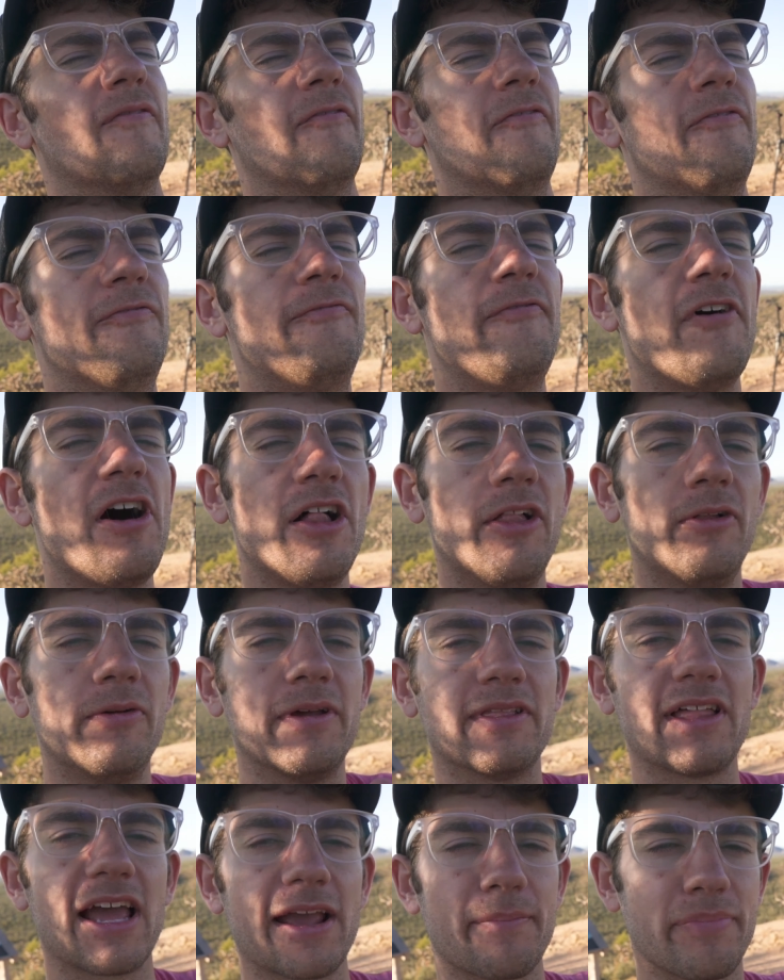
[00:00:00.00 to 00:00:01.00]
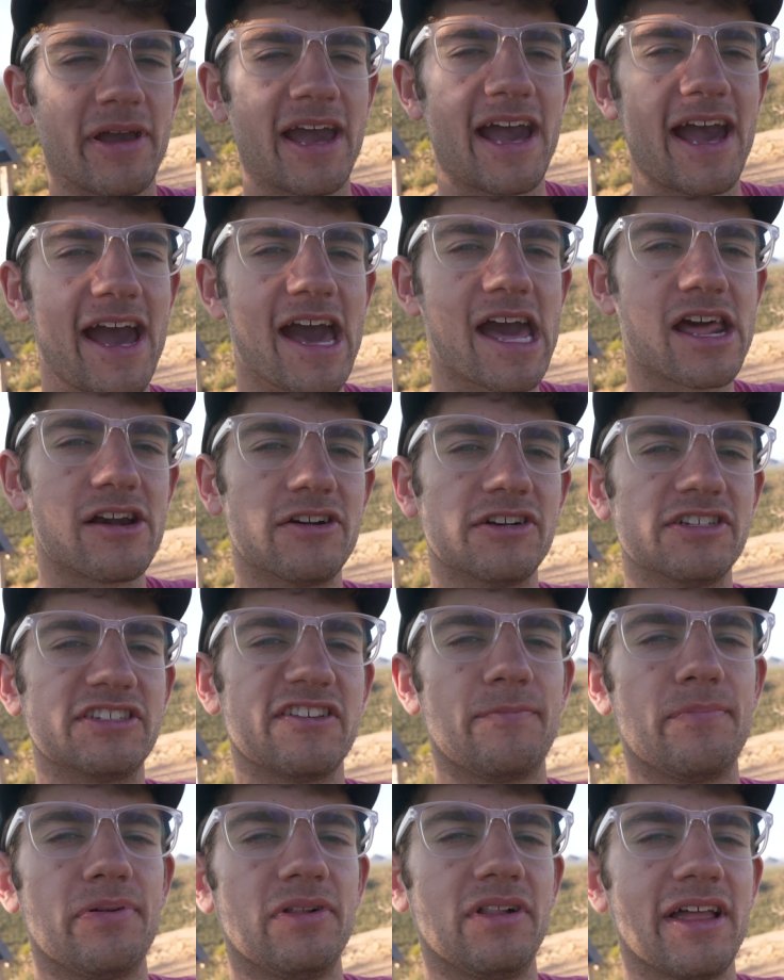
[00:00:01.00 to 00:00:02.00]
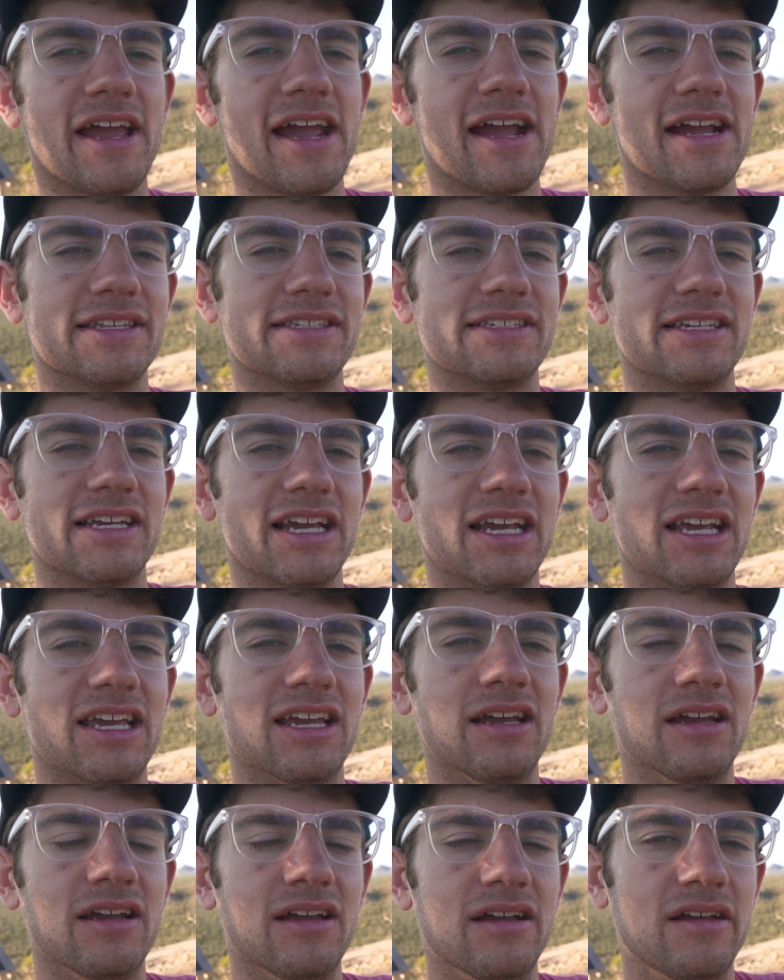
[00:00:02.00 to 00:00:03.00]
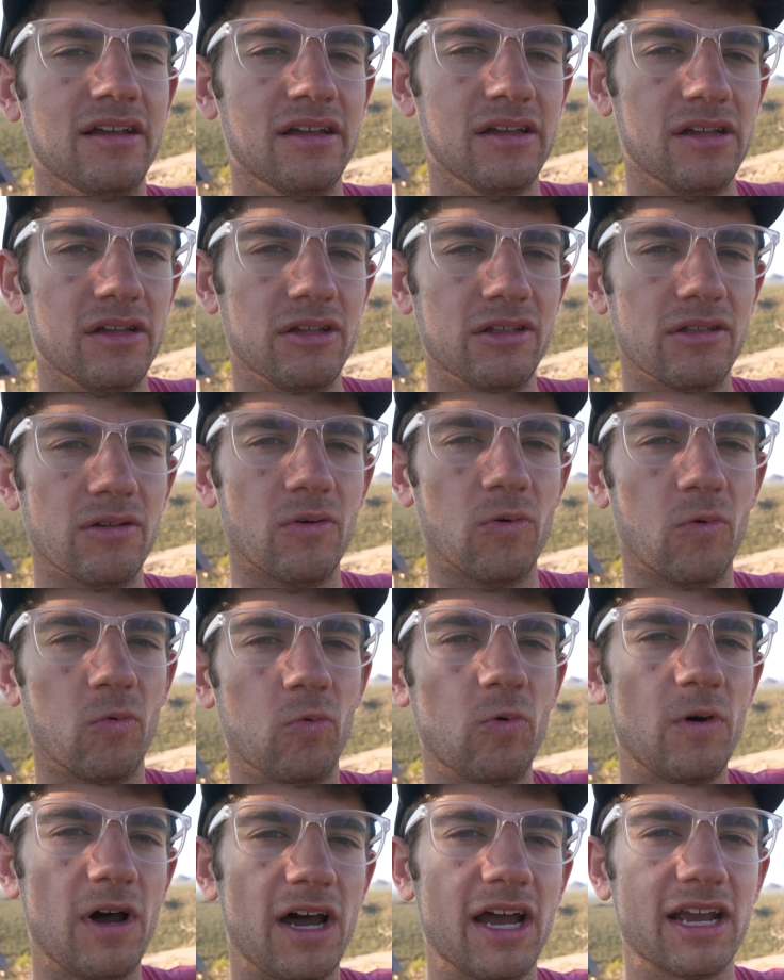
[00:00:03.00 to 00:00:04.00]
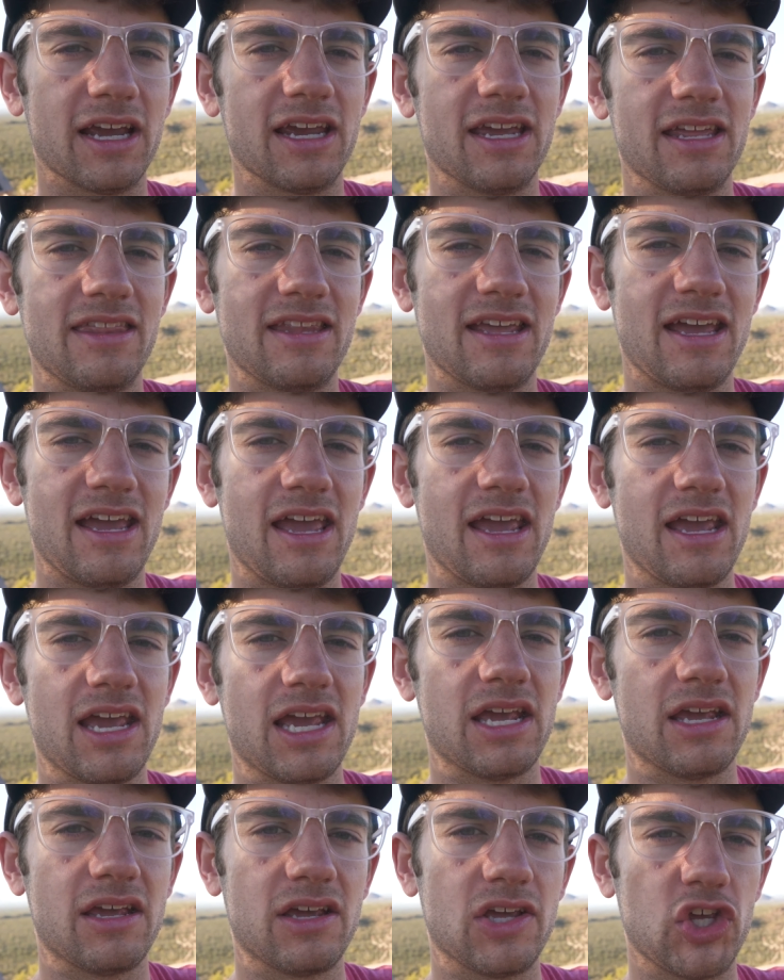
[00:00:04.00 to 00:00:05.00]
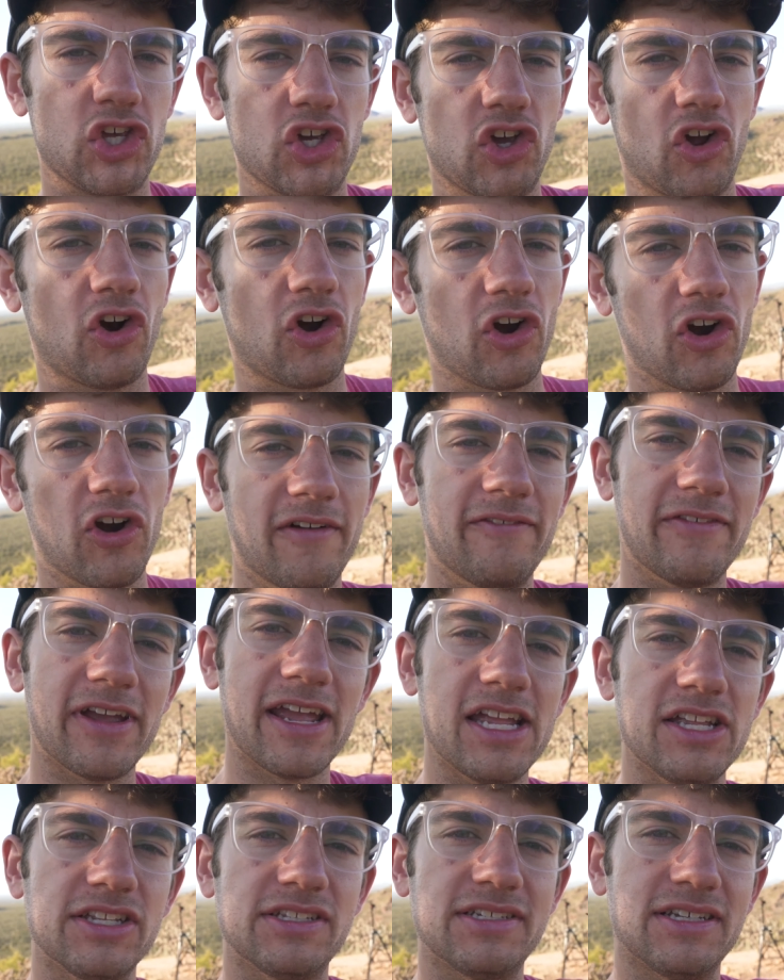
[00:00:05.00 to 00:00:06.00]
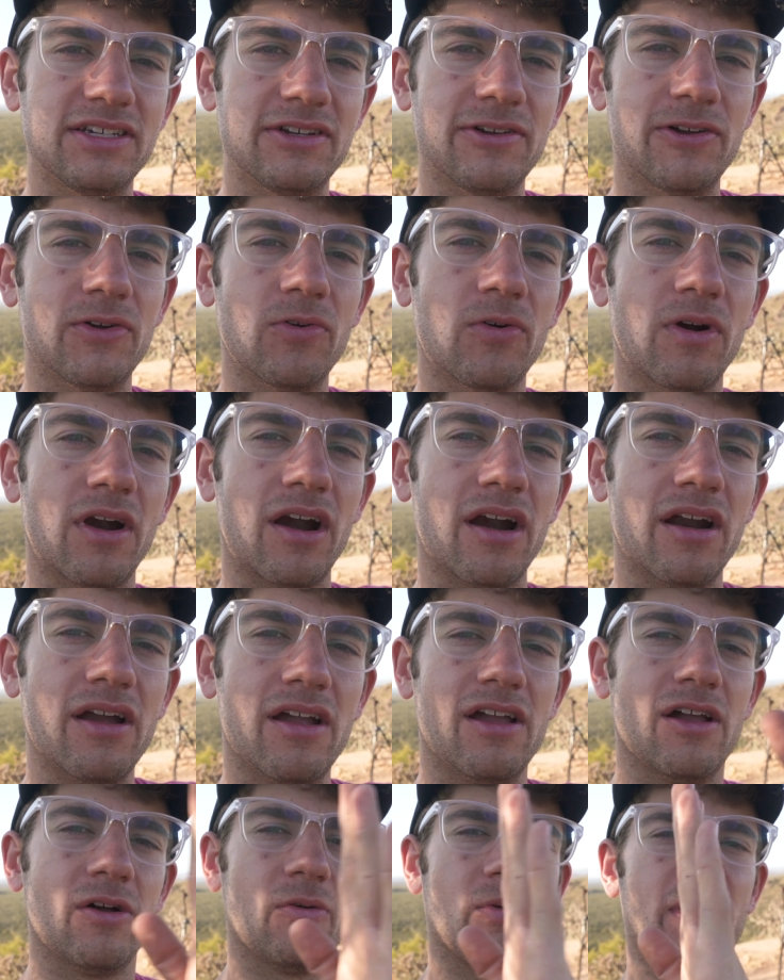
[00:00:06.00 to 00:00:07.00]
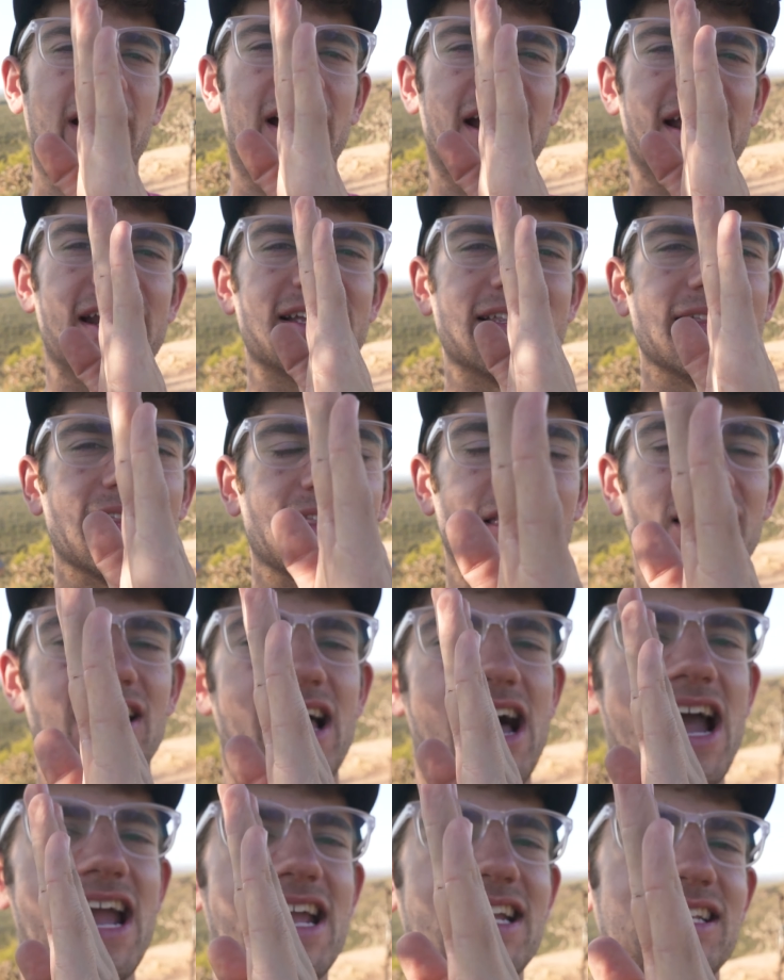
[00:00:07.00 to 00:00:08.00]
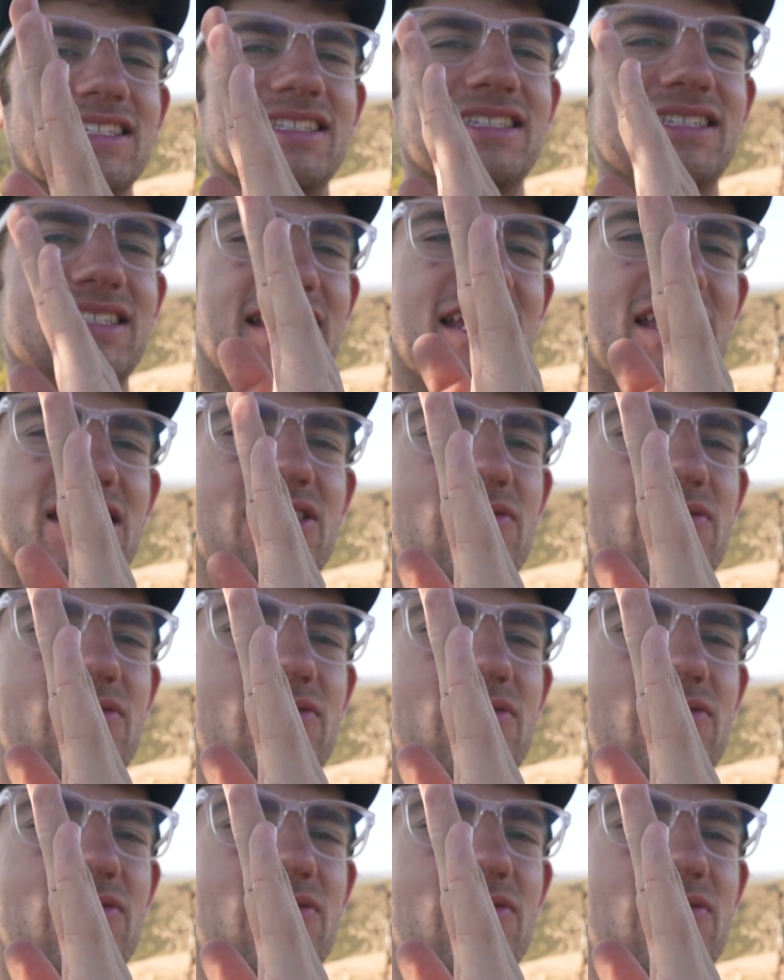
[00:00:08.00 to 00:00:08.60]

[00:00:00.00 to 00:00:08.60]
following like patterns of plants, like what can they curve into, or what kind of lines can